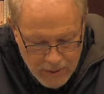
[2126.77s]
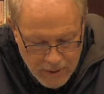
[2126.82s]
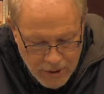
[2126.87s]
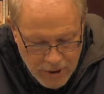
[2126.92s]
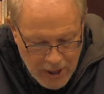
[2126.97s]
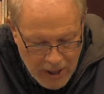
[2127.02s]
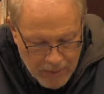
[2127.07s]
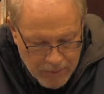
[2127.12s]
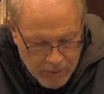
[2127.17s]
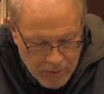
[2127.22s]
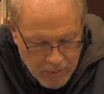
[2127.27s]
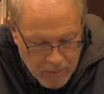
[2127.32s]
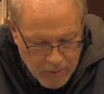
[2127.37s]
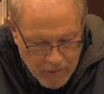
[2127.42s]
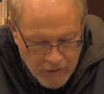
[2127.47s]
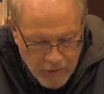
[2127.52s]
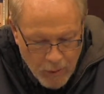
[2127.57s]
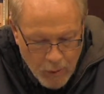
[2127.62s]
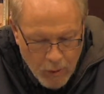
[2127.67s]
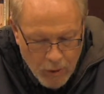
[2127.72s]
chapter
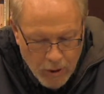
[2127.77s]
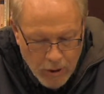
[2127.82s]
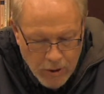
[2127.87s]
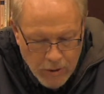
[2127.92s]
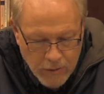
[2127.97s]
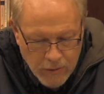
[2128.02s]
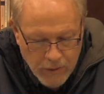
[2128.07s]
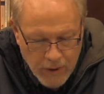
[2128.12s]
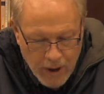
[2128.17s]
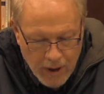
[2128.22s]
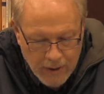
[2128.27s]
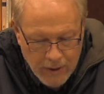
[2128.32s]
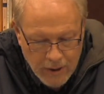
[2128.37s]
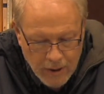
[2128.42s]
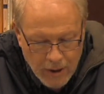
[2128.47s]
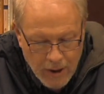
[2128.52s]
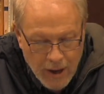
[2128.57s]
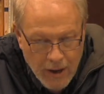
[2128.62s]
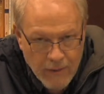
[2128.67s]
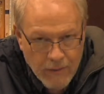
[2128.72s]
before, you've got
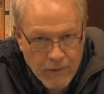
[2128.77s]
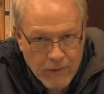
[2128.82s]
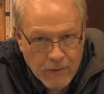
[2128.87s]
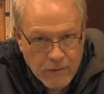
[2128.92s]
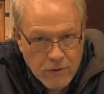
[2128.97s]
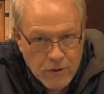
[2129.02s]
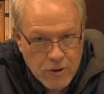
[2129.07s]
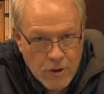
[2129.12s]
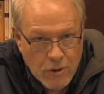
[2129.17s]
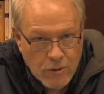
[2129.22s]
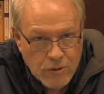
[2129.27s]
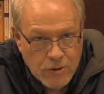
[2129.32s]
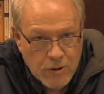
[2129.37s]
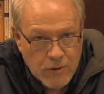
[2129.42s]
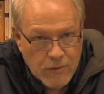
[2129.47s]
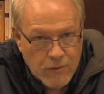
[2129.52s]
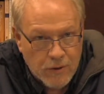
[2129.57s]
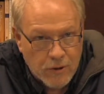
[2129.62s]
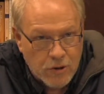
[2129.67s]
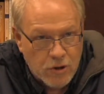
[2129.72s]
the life of
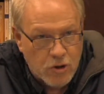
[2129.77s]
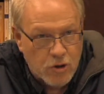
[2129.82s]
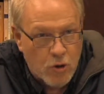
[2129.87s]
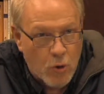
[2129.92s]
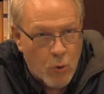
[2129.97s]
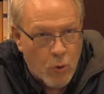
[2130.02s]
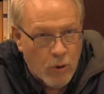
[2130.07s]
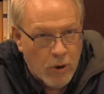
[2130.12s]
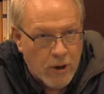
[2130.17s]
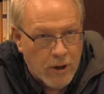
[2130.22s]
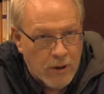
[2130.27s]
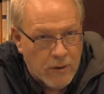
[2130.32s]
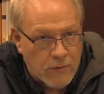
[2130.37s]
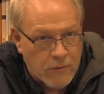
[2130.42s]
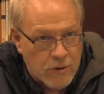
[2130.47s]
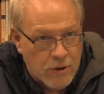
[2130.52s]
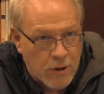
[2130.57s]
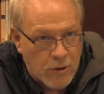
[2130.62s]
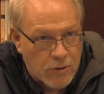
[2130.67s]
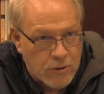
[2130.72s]
Joseph, the story
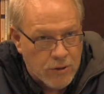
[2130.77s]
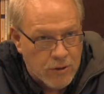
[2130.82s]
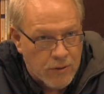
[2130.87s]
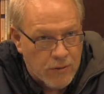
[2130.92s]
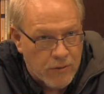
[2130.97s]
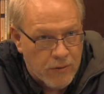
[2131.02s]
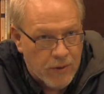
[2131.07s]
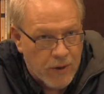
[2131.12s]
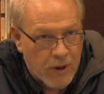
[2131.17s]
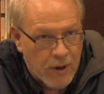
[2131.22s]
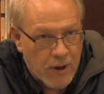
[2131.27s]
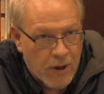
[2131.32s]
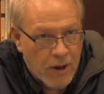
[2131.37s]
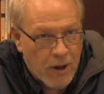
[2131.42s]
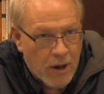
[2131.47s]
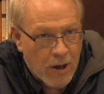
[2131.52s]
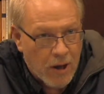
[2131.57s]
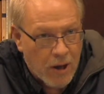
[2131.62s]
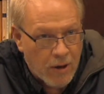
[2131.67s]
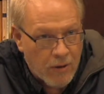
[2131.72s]
of Joseph
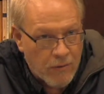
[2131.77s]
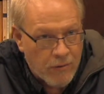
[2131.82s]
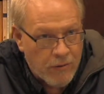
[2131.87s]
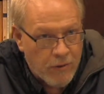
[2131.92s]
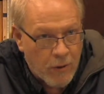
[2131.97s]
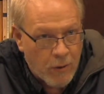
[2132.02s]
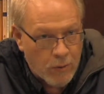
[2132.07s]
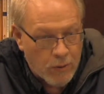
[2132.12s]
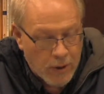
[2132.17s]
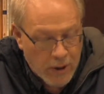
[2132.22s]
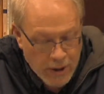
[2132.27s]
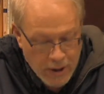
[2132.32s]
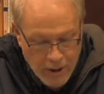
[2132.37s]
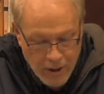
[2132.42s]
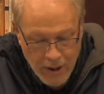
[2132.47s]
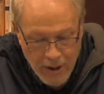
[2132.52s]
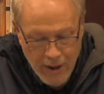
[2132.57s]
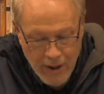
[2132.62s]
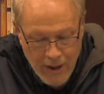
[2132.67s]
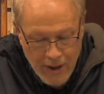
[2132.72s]
unfolding.
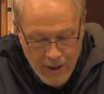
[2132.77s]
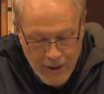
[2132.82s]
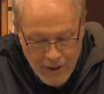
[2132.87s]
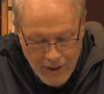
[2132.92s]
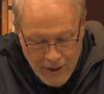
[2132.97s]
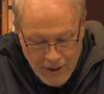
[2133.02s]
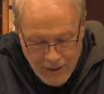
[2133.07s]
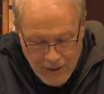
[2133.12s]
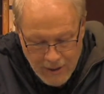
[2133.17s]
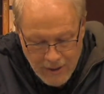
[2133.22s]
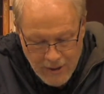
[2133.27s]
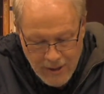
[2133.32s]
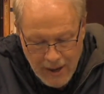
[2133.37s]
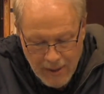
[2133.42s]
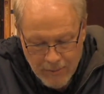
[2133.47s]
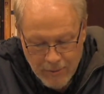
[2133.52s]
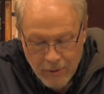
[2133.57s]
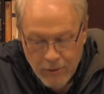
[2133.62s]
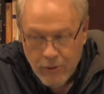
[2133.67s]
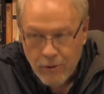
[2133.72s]
You get to
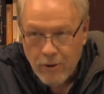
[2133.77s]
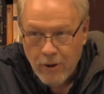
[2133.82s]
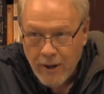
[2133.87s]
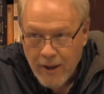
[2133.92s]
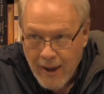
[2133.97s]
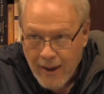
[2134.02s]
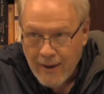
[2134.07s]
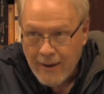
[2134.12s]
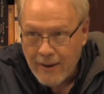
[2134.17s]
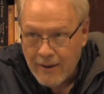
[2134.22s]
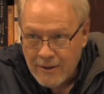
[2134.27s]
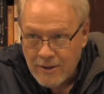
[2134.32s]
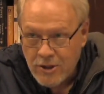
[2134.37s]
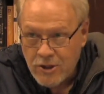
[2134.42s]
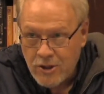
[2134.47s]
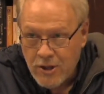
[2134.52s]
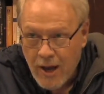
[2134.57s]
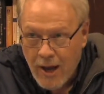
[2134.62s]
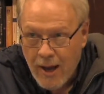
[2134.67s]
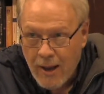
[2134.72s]
chapter 38 and it
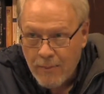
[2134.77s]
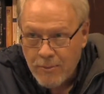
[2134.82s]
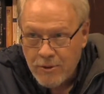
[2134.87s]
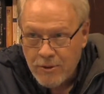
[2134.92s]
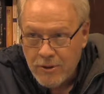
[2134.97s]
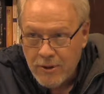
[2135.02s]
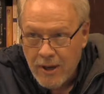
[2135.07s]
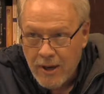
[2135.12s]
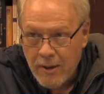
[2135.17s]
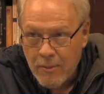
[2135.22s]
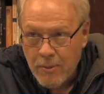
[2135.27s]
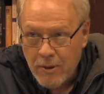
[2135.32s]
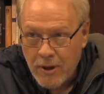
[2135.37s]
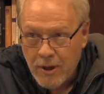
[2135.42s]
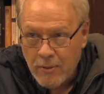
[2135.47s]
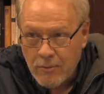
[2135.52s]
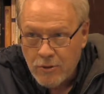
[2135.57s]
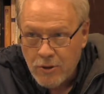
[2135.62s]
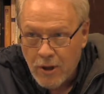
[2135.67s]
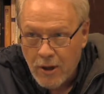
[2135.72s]
stops, and it
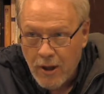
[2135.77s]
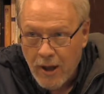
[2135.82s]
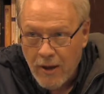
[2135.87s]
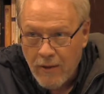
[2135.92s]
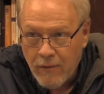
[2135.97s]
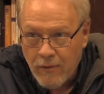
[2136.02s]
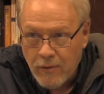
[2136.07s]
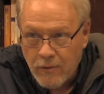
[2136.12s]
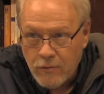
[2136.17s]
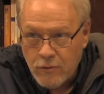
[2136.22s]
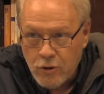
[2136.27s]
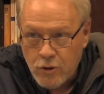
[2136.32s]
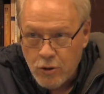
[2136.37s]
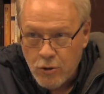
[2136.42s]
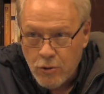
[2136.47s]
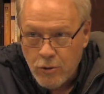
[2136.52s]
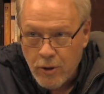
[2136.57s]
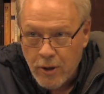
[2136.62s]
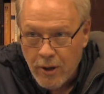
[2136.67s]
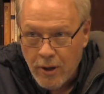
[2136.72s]
becomes the life of
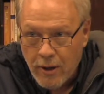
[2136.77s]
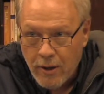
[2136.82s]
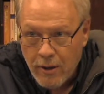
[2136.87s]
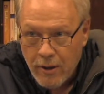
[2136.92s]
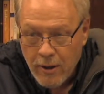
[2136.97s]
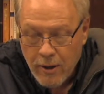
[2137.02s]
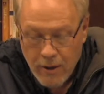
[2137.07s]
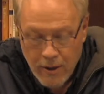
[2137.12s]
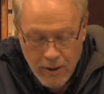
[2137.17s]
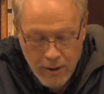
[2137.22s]
Judah,